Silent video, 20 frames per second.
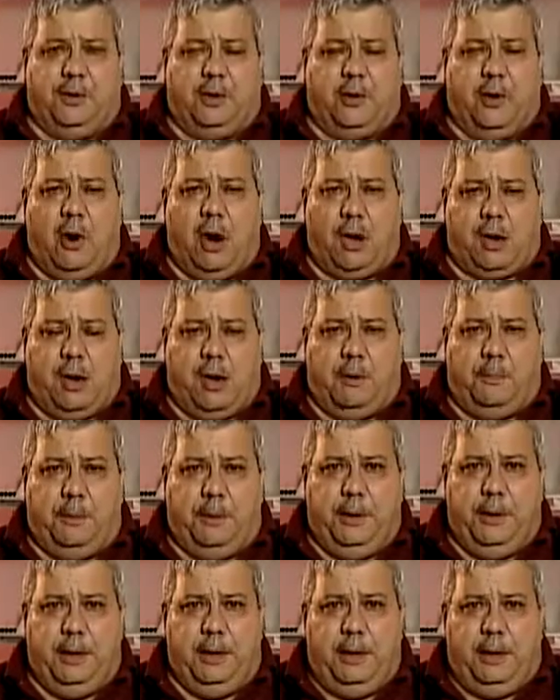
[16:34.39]
the cork up
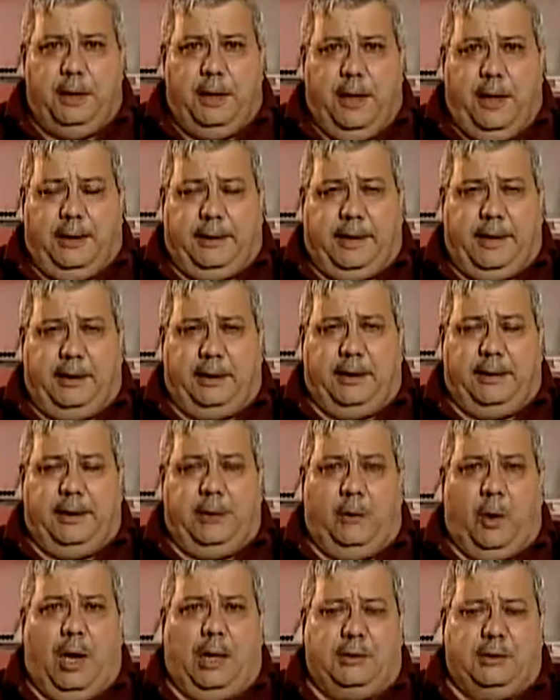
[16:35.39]
and kill any
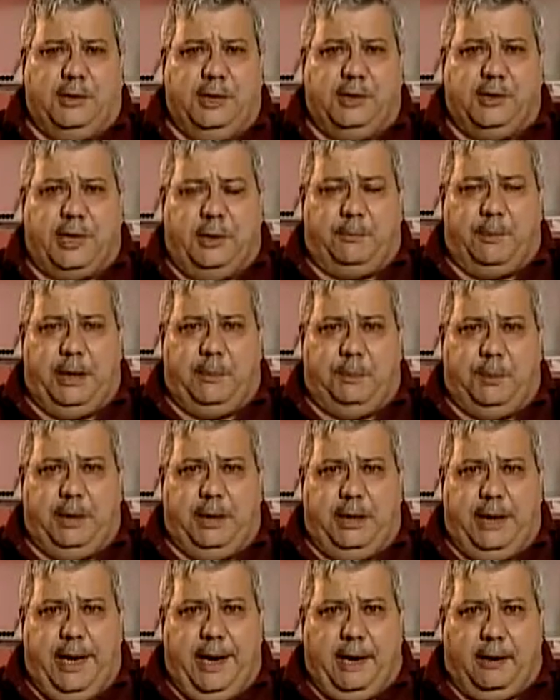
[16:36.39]
wild yeast that might be in
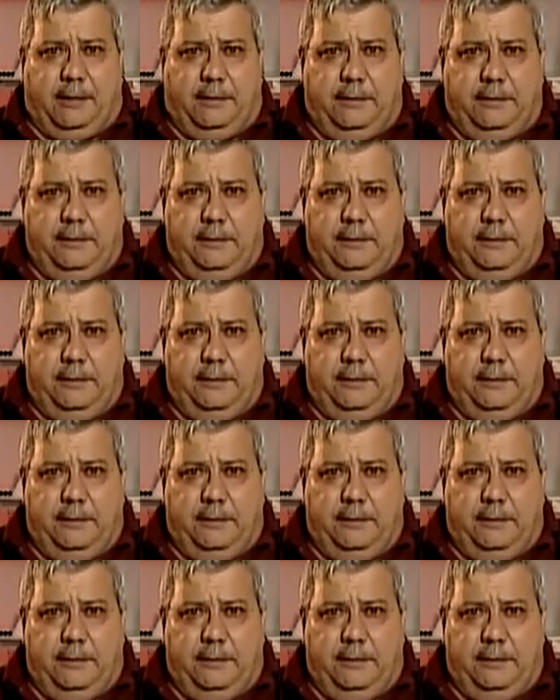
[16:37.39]
the air.